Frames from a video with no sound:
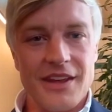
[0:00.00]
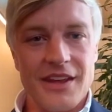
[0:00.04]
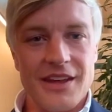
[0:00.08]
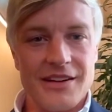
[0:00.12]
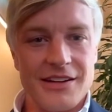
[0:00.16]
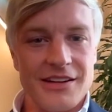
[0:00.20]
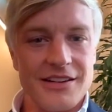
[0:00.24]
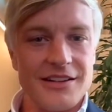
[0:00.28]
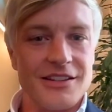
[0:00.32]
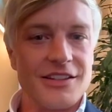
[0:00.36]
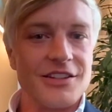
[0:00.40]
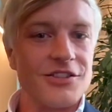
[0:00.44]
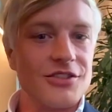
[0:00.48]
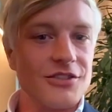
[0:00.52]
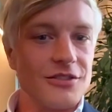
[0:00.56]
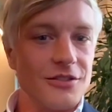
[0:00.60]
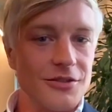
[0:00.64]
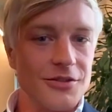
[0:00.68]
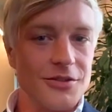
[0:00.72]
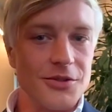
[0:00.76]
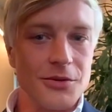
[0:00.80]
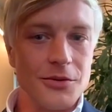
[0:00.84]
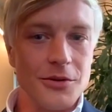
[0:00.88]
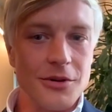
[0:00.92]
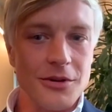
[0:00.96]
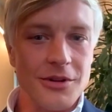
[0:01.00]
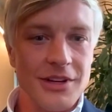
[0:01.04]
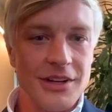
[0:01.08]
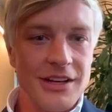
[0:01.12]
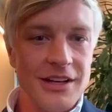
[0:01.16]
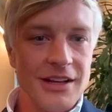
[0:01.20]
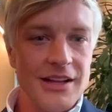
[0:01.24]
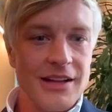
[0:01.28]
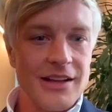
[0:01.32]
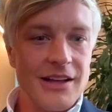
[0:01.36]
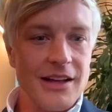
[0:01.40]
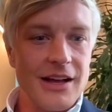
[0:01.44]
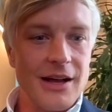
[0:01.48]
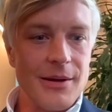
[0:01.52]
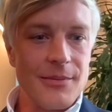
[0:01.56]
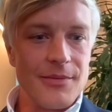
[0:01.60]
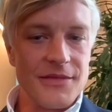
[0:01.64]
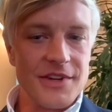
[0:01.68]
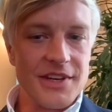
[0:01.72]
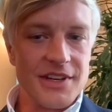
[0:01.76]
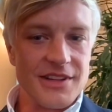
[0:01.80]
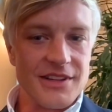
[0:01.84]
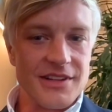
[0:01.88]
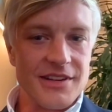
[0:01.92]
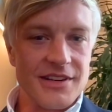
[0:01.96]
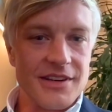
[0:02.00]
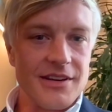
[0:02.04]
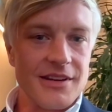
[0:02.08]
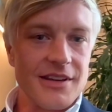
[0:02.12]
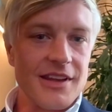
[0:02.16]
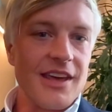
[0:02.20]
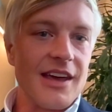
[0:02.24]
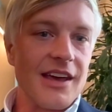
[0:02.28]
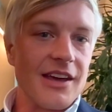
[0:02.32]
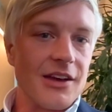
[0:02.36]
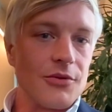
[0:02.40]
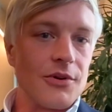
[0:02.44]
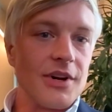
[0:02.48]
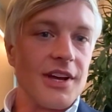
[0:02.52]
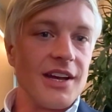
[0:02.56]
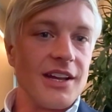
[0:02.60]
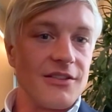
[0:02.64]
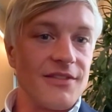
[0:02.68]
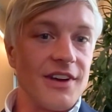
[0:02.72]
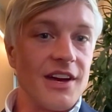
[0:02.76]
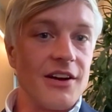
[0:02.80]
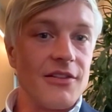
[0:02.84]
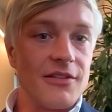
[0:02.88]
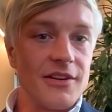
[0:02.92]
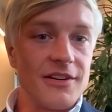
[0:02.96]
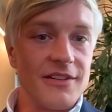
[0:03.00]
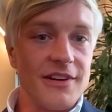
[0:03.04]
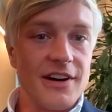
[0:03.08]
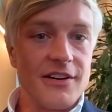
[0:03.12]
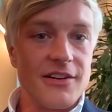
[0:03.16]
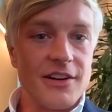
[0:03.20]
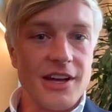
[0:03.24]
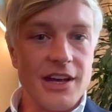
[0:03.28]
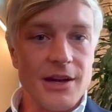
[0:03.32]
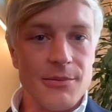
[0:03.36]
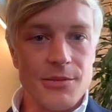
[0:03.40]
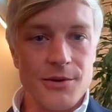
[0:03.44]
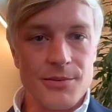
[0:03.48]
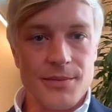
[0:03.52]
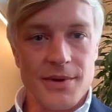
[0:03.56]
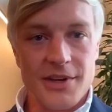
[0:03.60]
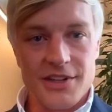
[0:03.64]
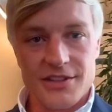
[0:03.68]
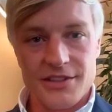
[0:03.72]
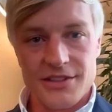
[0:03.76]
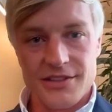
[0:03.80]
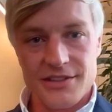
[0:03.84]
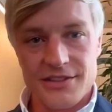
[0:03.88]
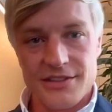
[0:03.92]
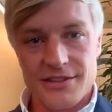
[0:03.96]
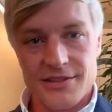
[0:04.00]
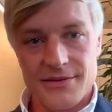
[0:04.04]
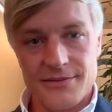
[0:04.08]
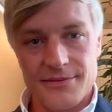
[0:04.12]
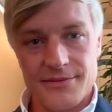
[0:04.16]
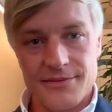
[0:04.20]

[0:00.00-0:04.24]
additional tool that can create very, very happy patients.